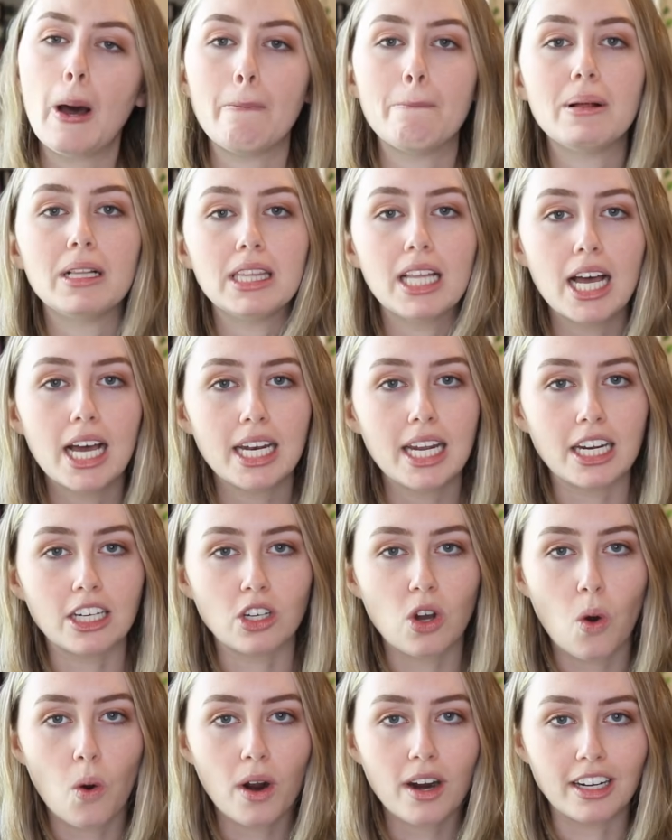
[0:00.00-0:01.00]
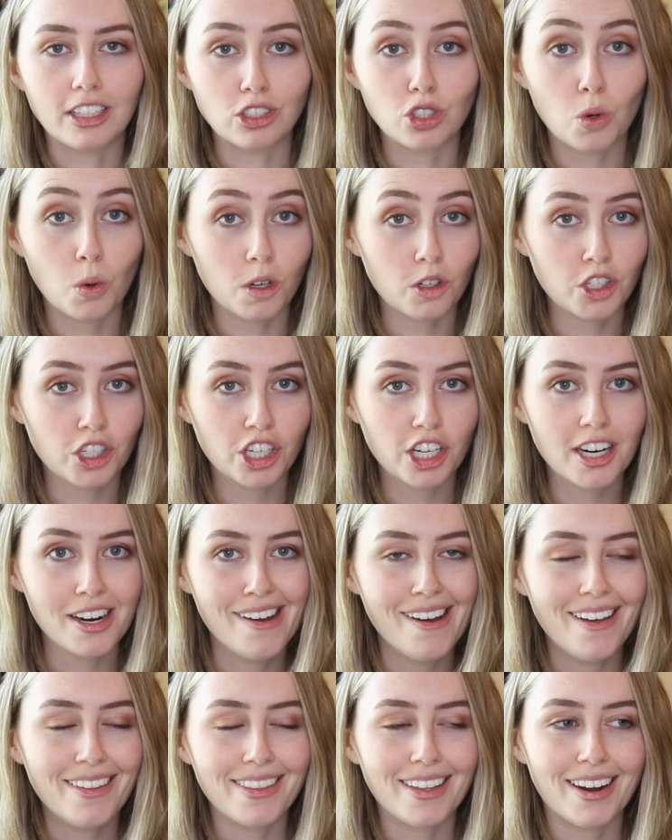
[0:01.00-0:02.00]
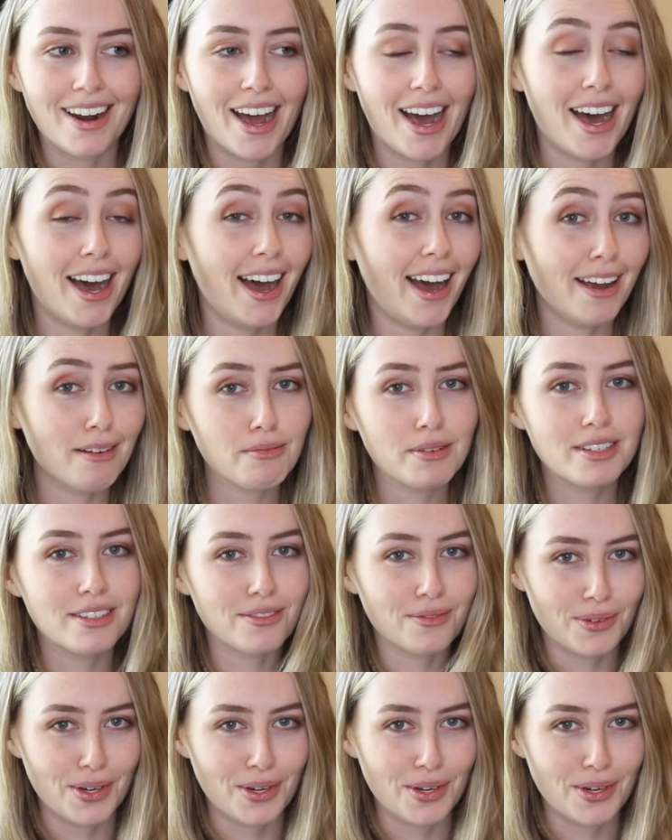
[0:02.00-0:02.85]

blood and gore and torture then I wouldn't